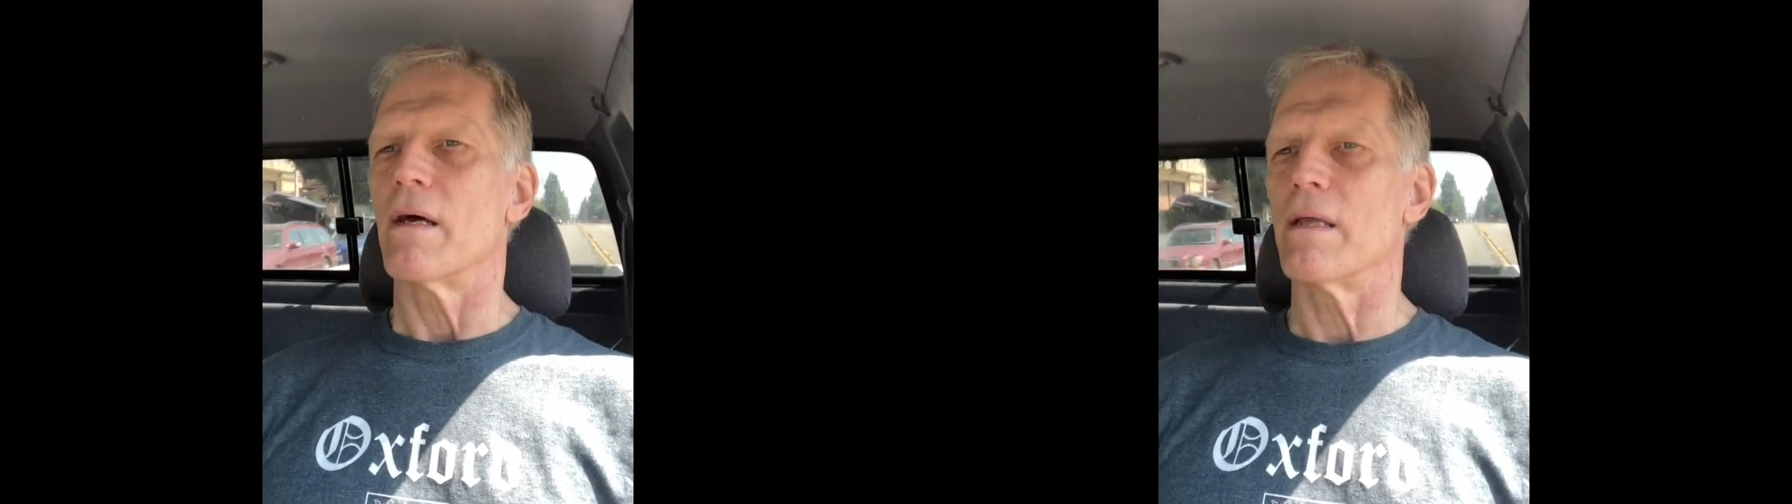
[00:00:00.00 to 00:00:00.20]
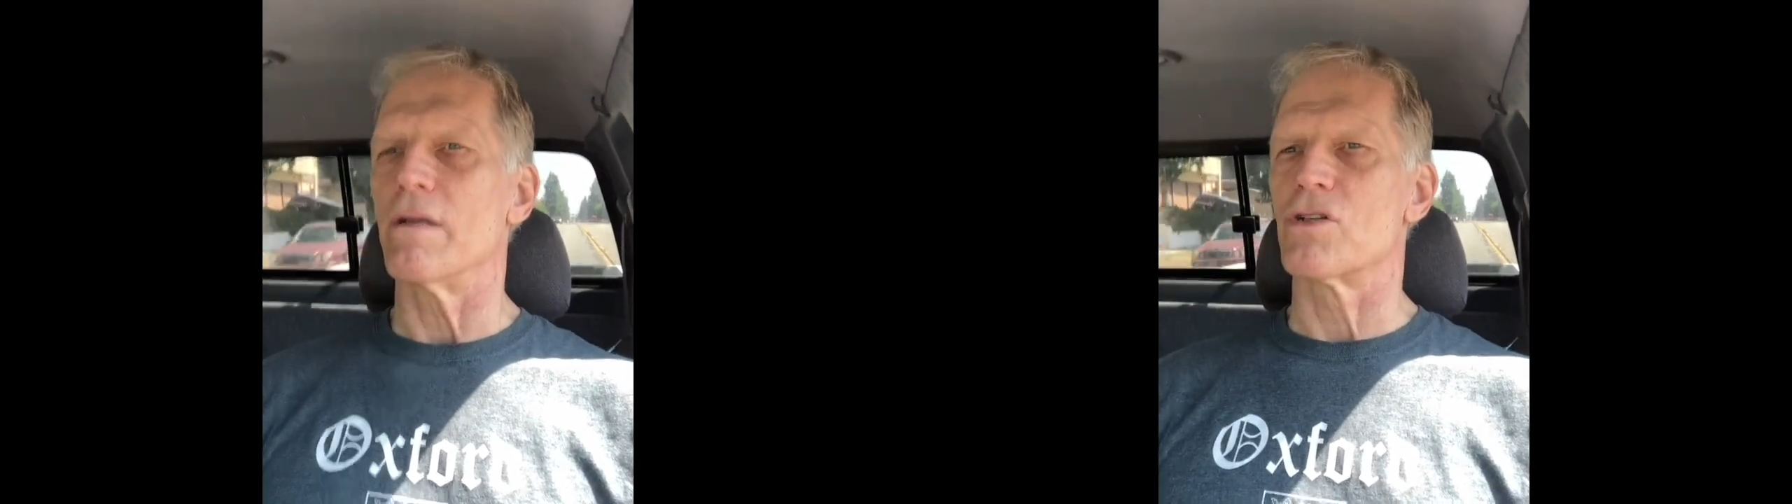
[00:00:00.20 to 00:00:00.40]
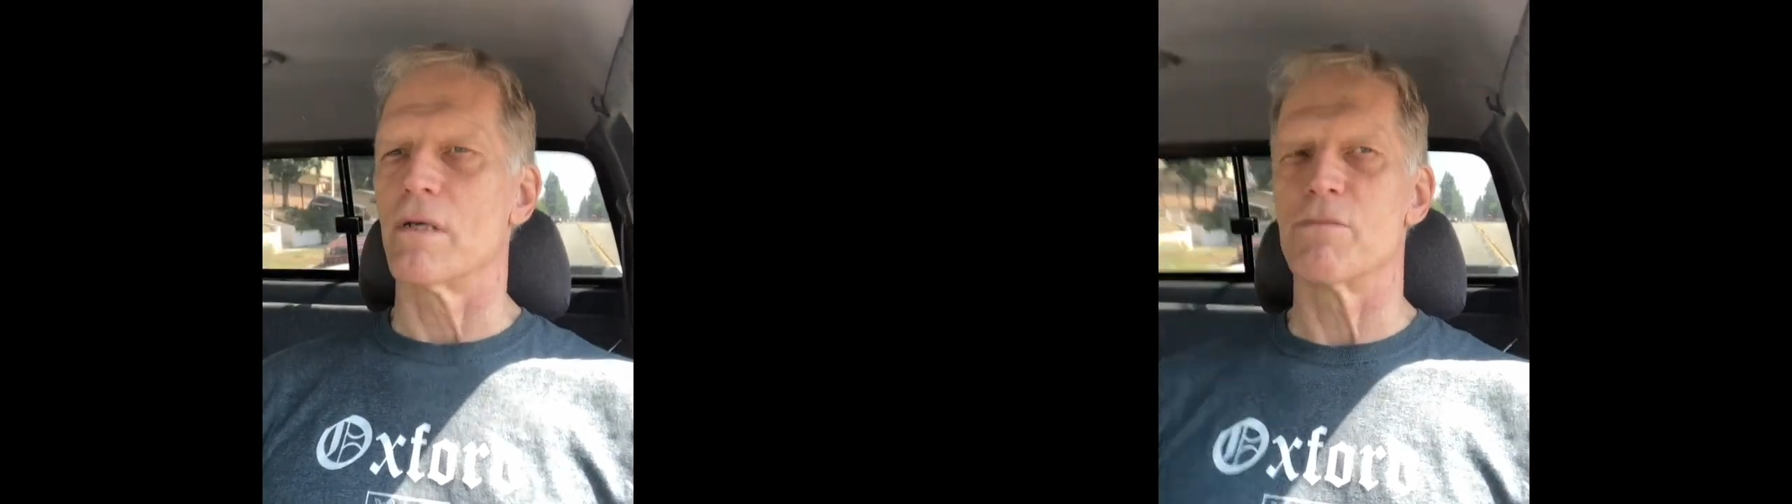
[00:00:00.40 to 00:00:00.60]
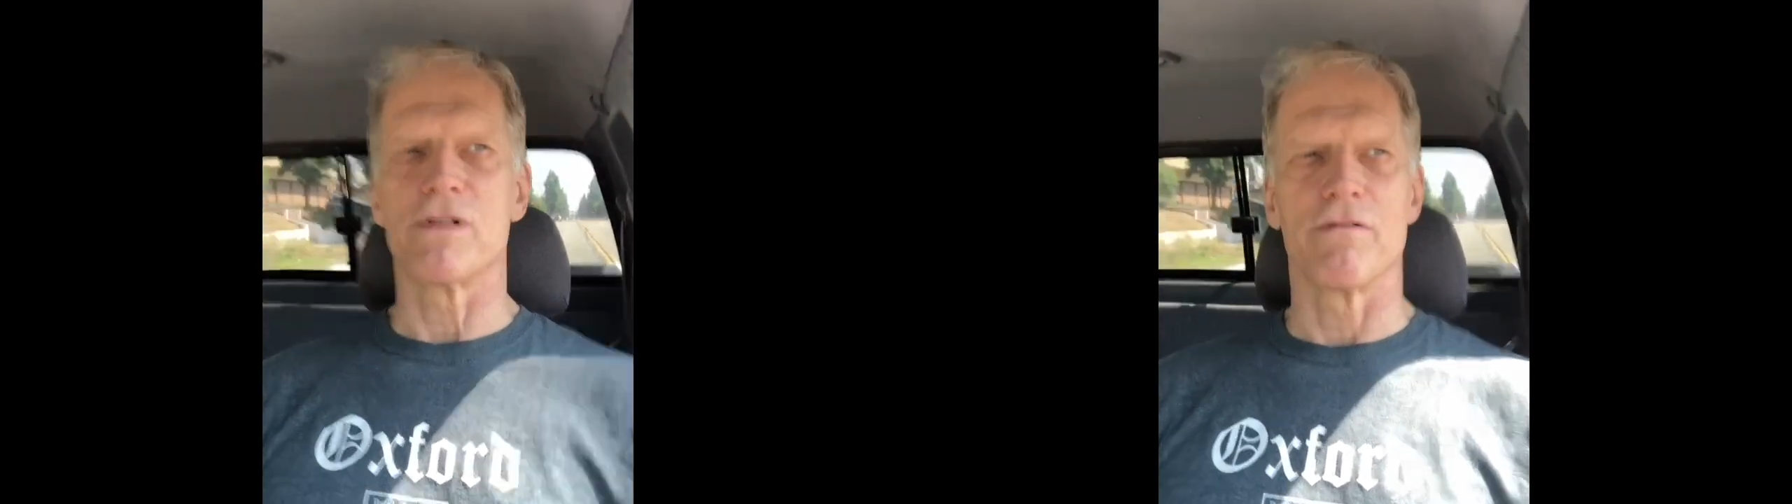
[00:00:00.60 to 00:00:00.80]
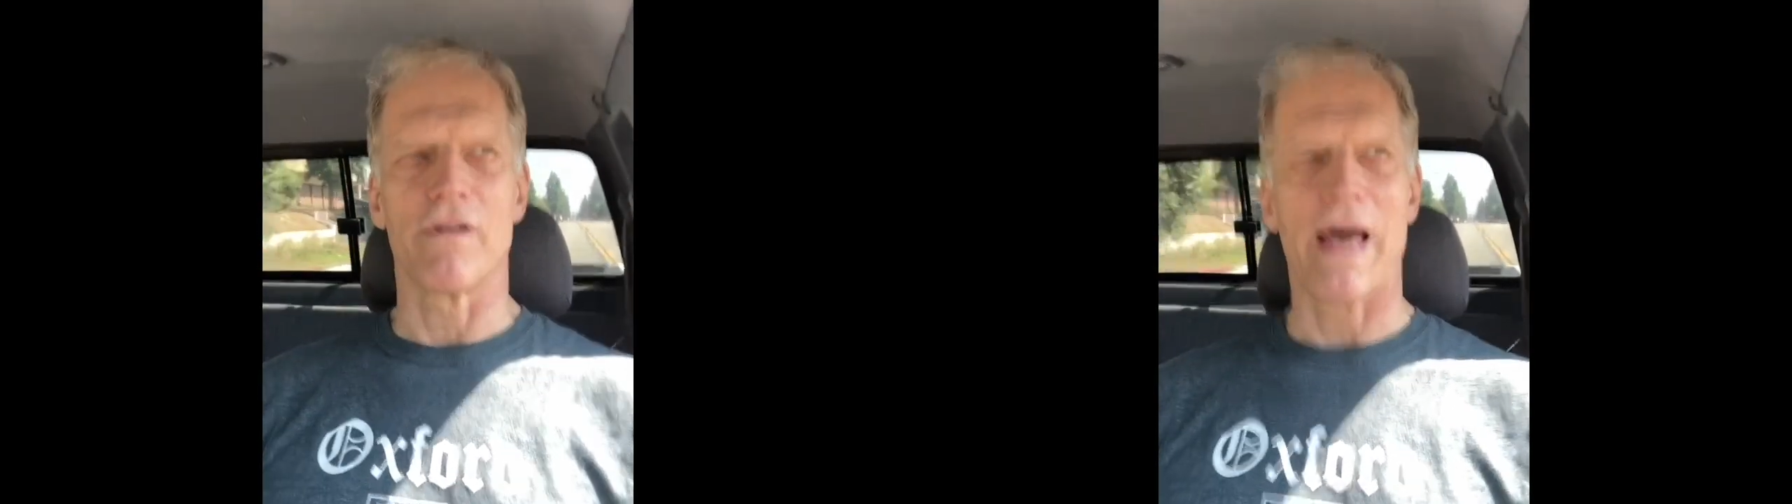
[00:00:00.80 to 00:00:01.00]
in terms
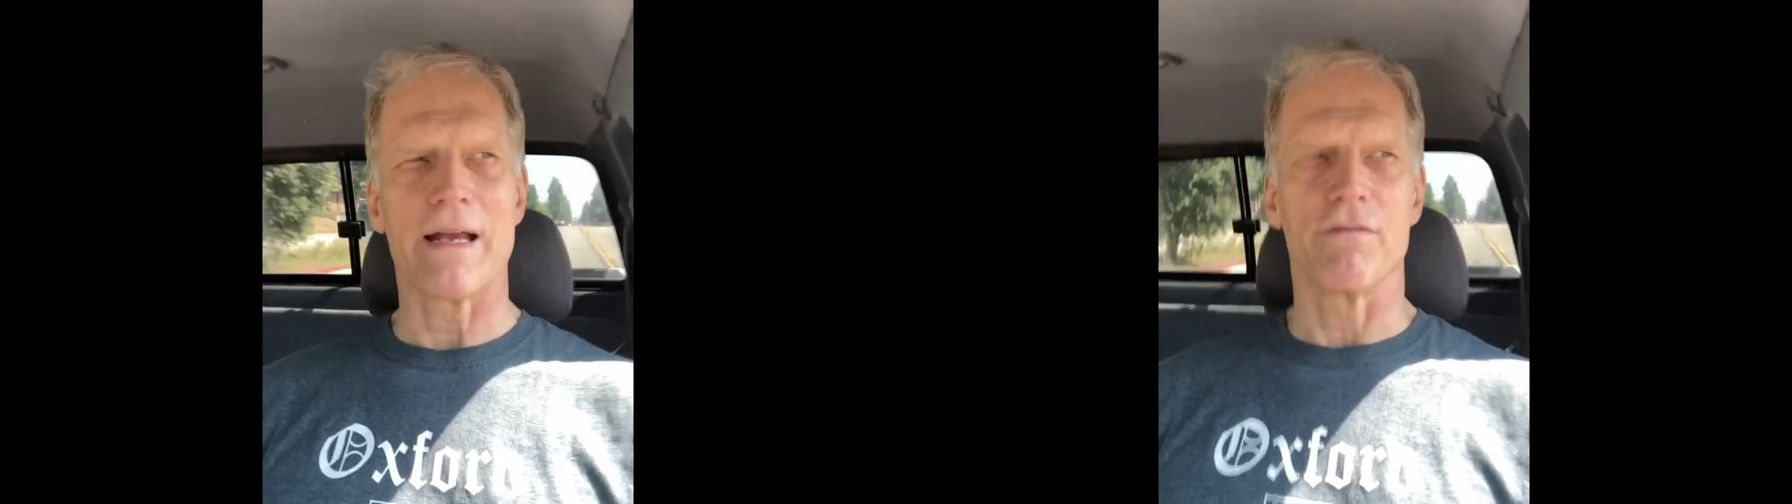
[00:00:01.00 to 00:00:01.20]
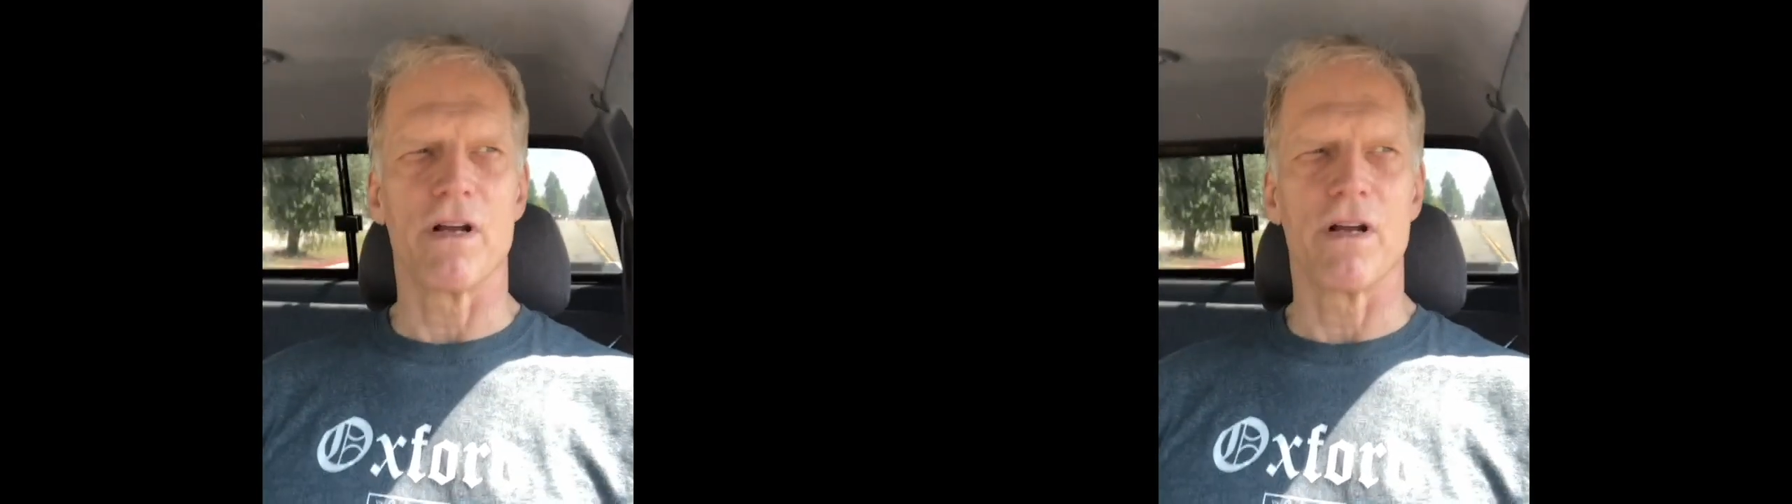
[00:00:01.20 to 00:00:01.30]
of lack of